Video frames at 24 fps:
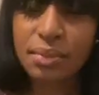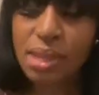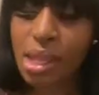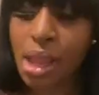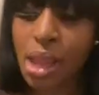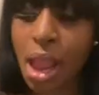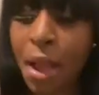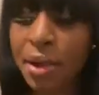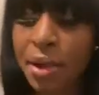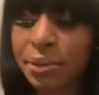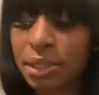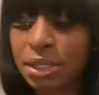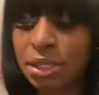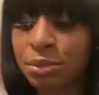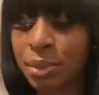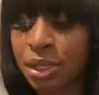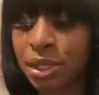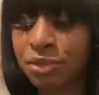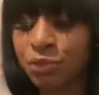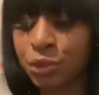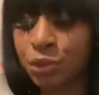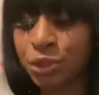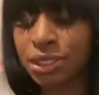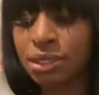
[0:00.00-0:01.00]
I'd rather be
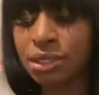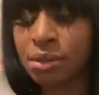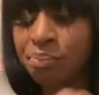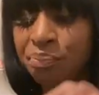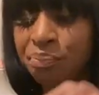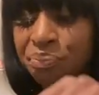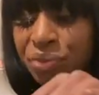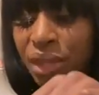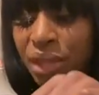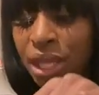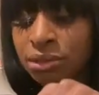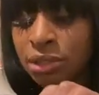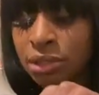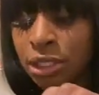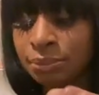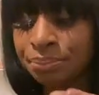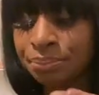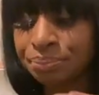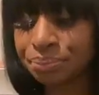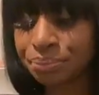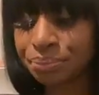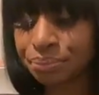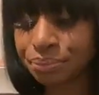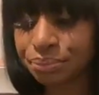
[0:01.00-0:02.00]
in Florida. I don't
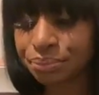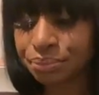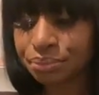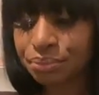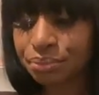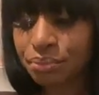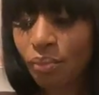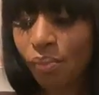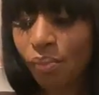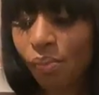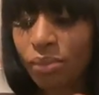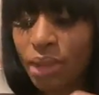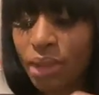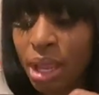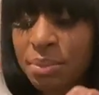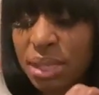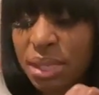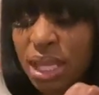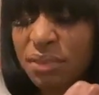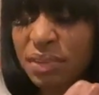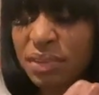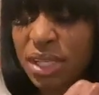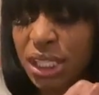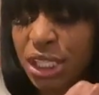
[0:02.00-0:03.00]
know. I'm gonna
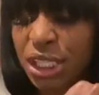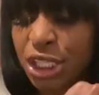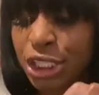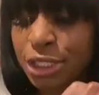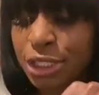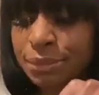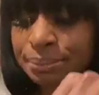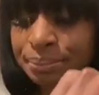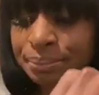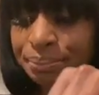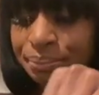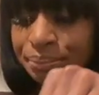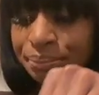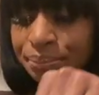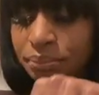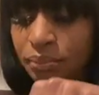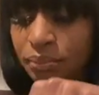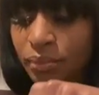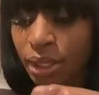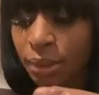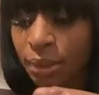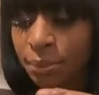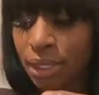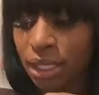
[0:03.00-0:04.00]
give it a year.
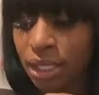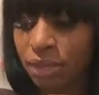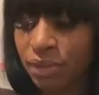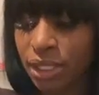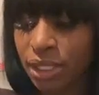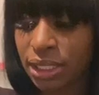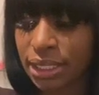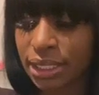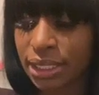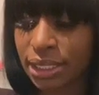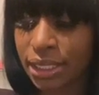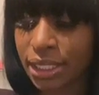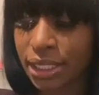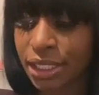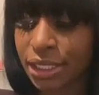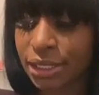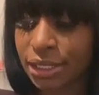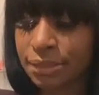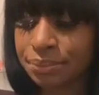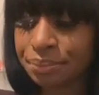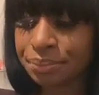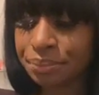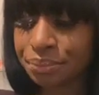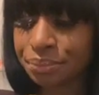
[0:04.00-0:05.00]
I'm gonna give LA a
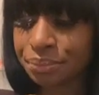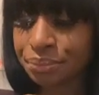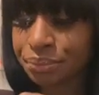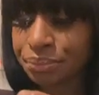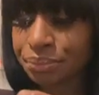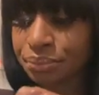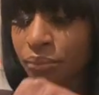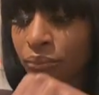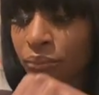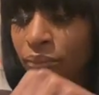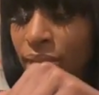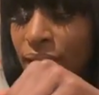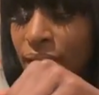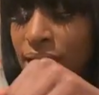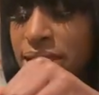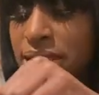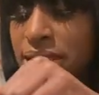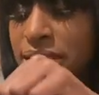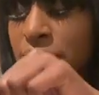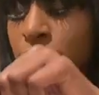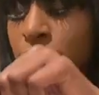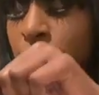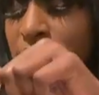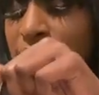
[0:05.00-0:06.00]
year.
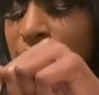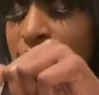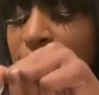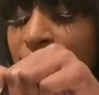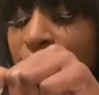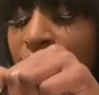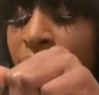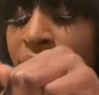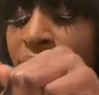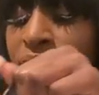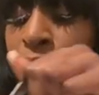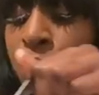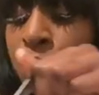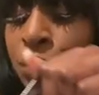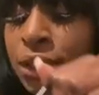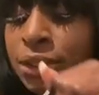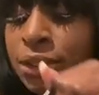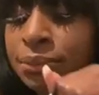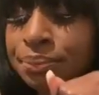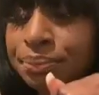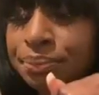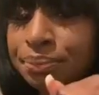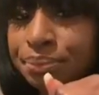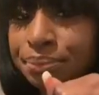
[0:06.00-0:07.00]
See what it's hitting for.
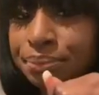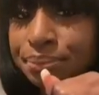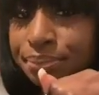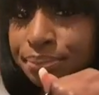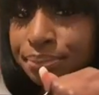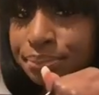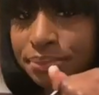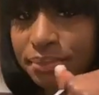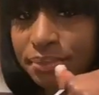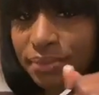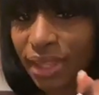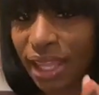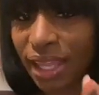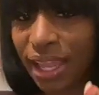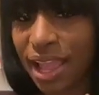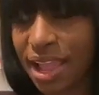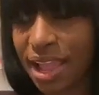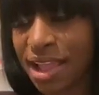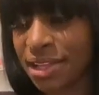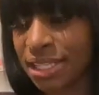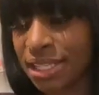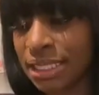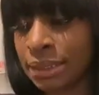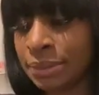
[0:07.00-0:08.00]

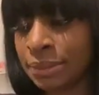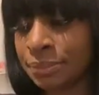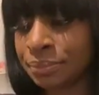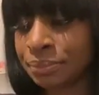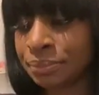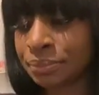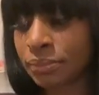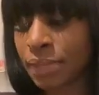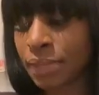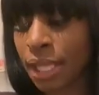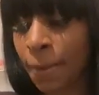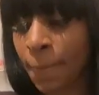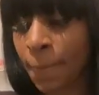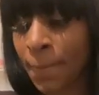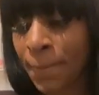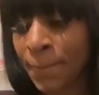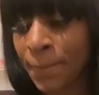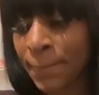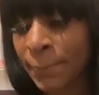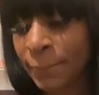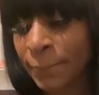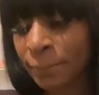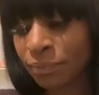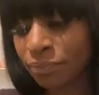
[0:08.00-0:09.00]
And
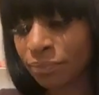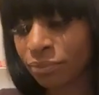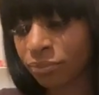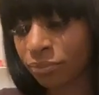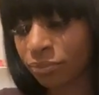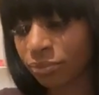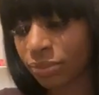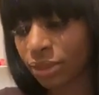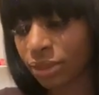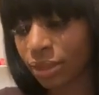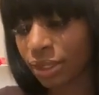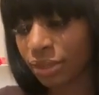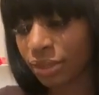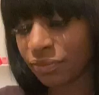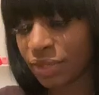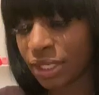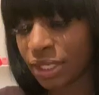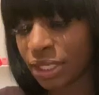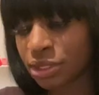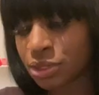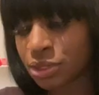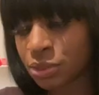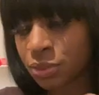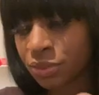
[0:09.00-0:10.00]
if it
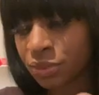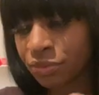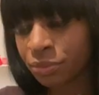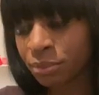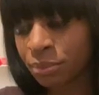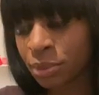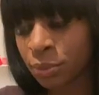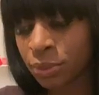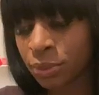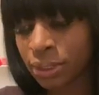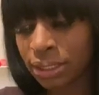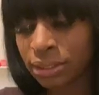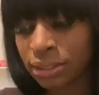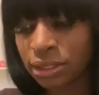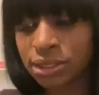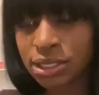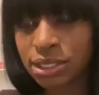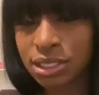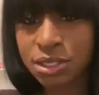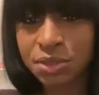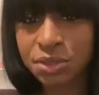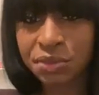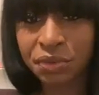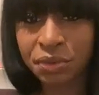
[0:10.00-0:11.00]
ain't doing for me what I need
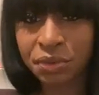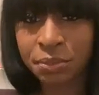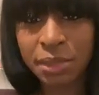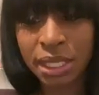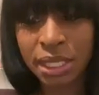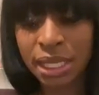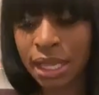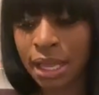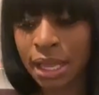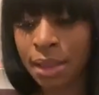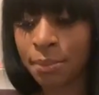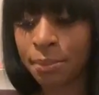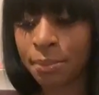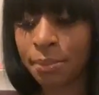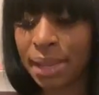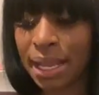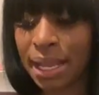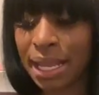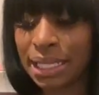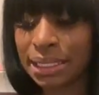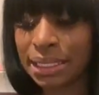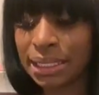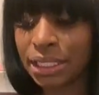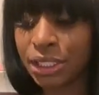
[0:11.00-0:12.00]
to do for me, I'm
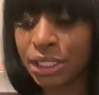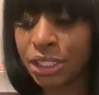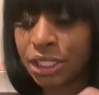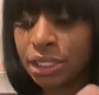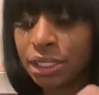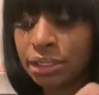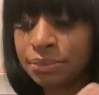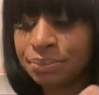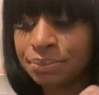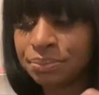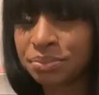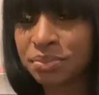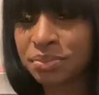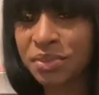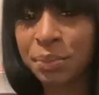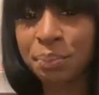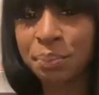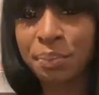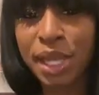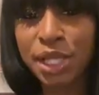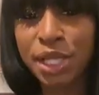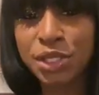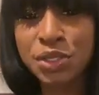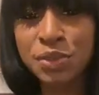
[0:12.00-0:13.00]
out of here.
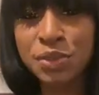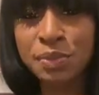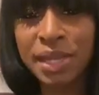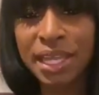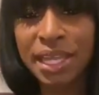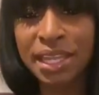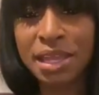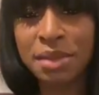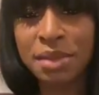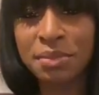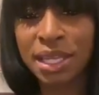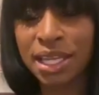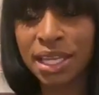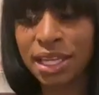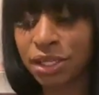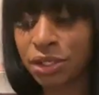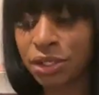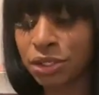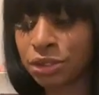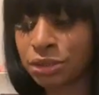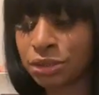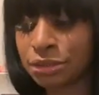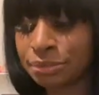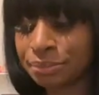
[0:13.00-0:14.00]
Back to Miami I
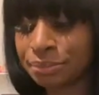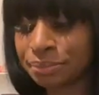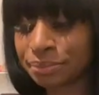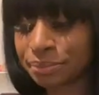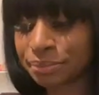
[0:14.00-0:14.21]
go.